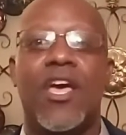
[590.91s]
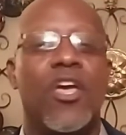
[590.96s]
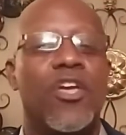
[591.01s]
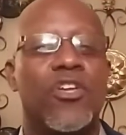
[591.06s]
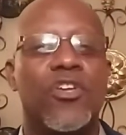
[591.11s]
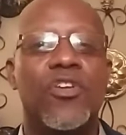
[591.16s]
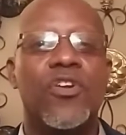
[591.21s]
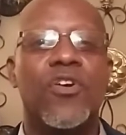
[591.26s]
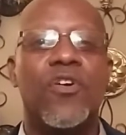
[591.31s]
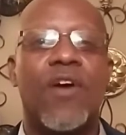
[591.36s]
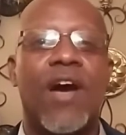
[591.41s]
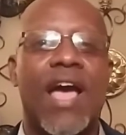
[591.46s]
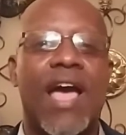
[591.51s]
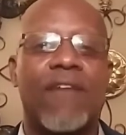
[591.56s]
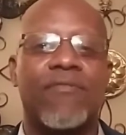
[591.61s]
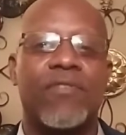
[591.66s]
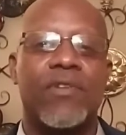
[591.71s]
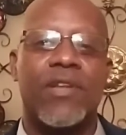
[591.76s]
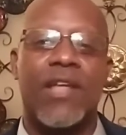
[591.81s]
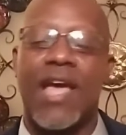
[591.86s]
You don't
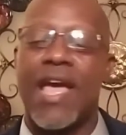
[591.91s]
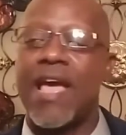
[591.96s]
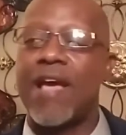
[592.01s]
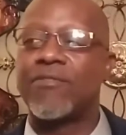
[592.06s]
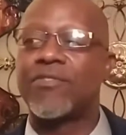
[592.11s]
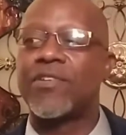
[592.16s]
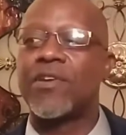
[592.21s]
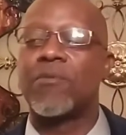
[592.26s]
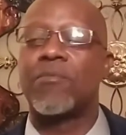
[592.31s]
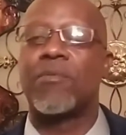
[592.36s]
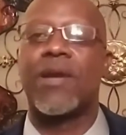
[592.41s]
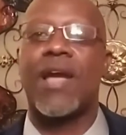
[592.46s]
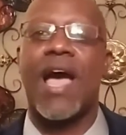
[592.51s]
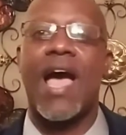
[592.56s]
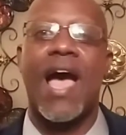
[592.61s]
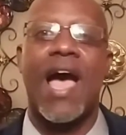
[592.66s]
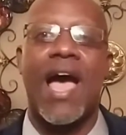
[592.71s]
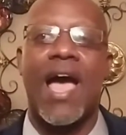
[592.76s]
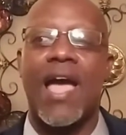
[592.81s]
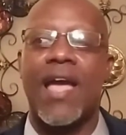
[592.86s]
have to have some
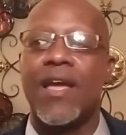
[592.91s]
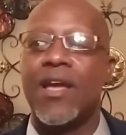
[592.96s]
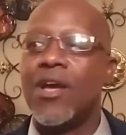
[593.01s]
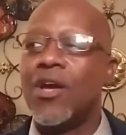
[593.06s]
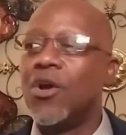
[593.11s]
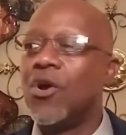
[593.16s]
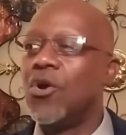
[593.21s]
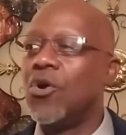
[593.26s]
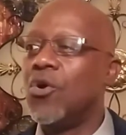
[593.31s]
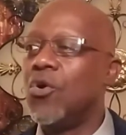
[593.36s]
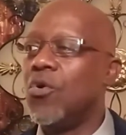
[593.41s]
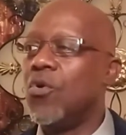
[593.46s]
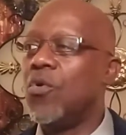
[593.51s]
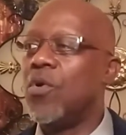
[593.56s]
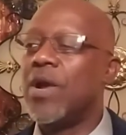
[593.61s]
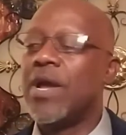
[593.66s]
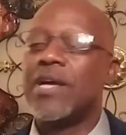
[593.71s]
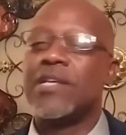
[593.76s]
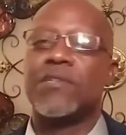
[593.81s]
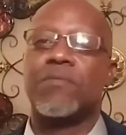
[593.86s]
guy who
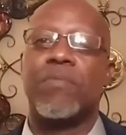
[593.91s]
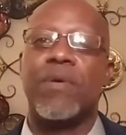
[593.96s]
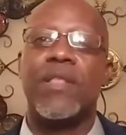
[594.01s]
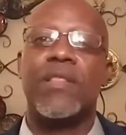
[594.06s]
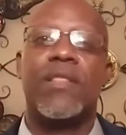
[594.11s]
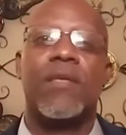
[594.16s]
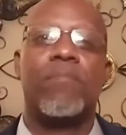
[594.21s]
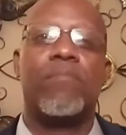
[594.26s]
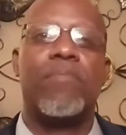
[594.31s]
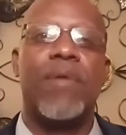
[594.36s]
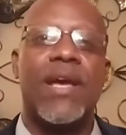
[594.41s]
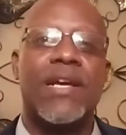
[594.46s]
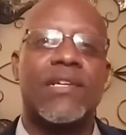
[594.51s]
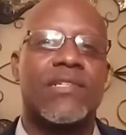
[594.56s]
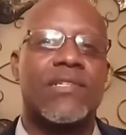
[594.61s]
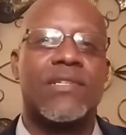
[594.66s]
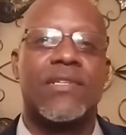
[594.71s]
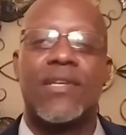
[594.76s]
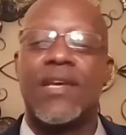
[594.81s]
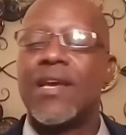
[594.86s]
has been the
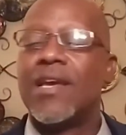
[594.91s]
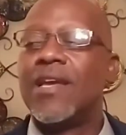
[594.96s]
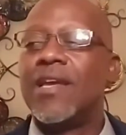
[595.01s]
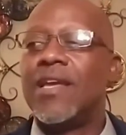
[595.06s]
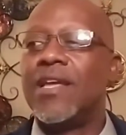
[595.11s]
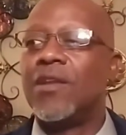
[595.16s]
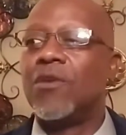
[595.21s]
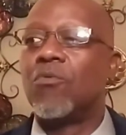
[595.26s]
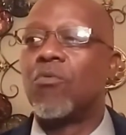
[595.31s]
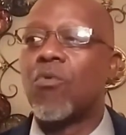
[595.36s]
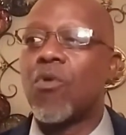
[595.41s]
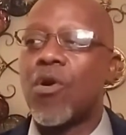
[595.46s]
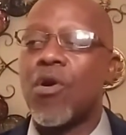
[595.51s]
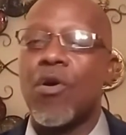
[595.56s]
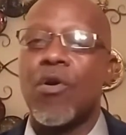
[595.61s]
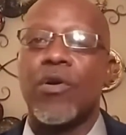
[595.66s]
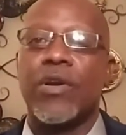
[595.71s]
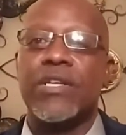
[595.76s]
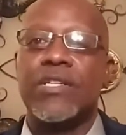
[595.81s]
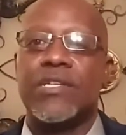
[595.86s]
best in the
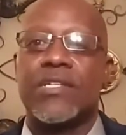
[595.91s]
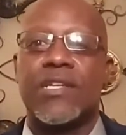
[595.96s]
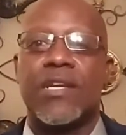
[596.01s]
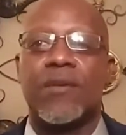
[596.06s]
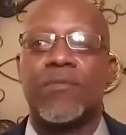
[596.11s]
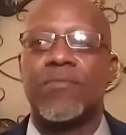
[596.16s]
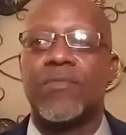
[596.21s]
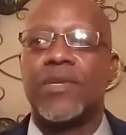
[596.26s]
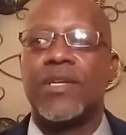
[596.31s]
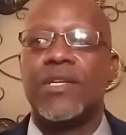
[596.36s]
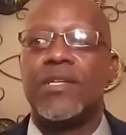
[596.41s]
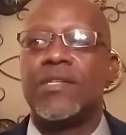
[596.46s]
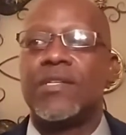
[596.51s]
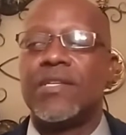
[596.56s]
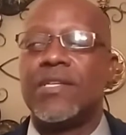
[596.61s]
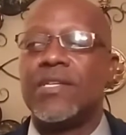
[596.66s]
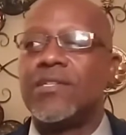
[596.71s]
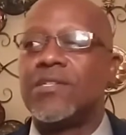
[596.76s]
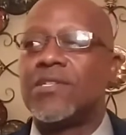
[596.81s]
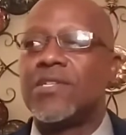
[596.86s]
world. He's
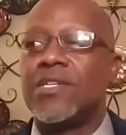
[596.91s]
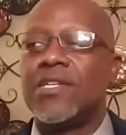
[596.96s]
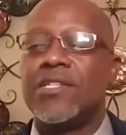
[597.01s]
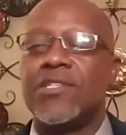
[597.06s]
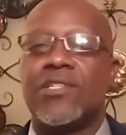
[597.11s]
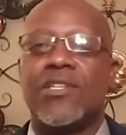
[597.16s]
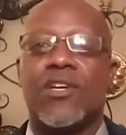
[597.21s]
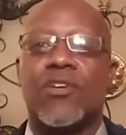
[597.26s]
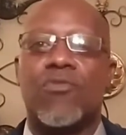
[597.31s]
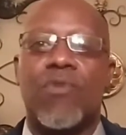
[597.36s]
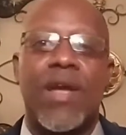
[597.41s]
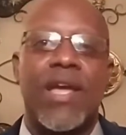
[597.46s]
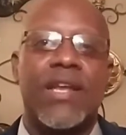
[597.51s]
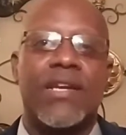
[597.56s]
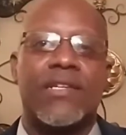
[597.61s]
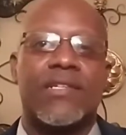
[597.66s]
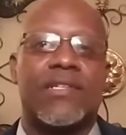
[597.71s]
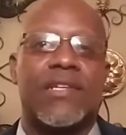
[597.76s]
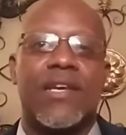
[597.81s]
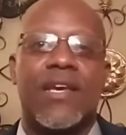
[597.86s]
the
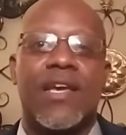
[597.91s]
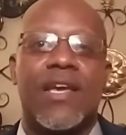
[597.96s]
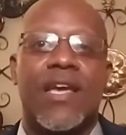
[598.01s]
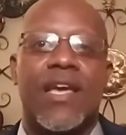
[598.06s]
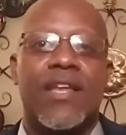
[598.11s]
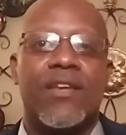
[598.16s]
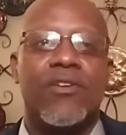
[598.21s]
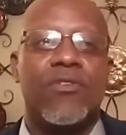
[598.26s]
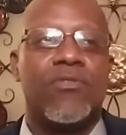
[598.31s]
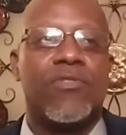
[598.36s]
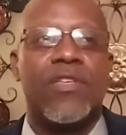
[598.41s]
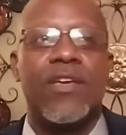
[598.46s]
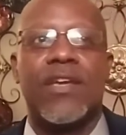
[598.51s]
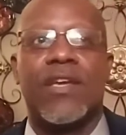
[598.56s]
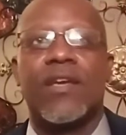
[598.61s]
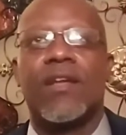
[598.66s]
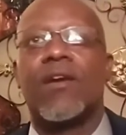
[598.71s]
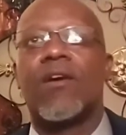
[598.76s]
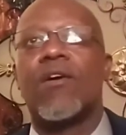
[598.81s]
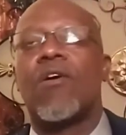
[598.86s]
greatest, and you
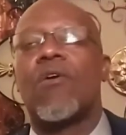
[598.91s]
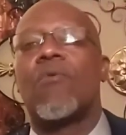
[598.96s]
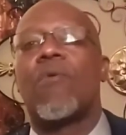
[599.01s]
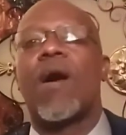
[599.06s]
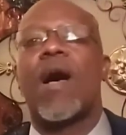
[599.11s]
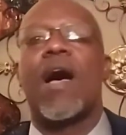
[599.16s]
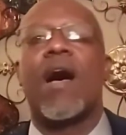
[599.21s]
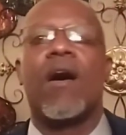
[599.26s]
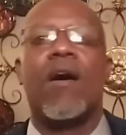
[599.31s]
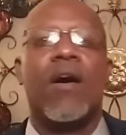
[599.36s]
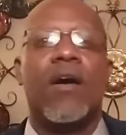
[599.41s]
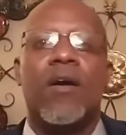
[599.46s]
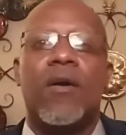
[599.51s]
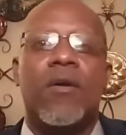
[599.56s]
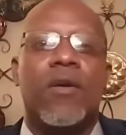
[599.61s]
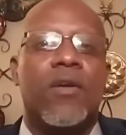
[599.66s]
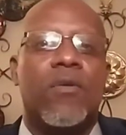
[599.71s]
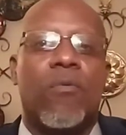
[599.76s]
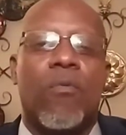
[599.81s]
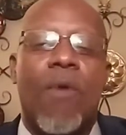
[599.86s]
thinking, oh wow,
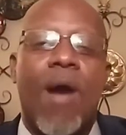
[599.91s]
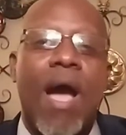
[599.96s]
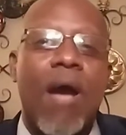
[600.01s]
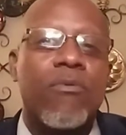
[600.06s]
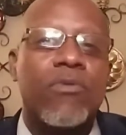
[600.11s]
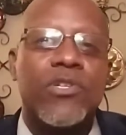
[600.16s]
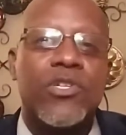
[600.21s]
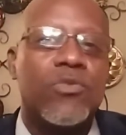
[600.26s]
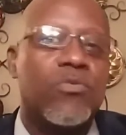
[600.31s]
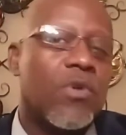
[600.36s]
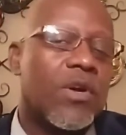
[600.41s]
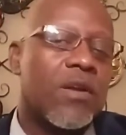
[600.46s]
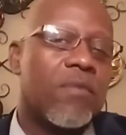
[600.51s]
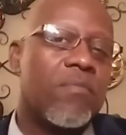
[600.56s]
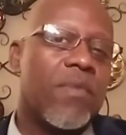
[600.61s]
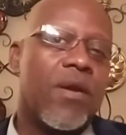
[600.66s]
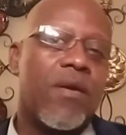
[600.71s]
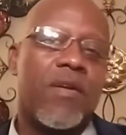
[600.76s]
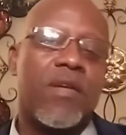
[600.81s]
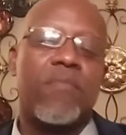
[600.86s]
why would you want to
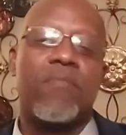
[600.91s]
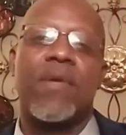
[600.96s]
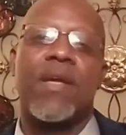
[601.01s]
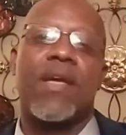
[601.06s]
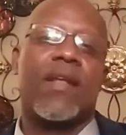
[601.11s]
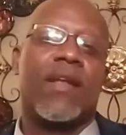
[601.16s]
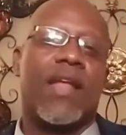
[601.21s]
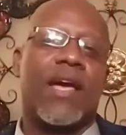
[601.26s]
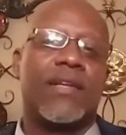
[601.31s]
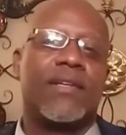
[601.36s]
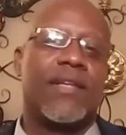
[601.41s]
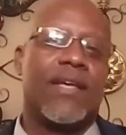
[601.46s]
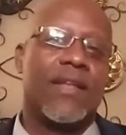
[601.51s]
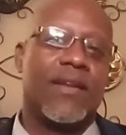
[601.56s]
marry a man like that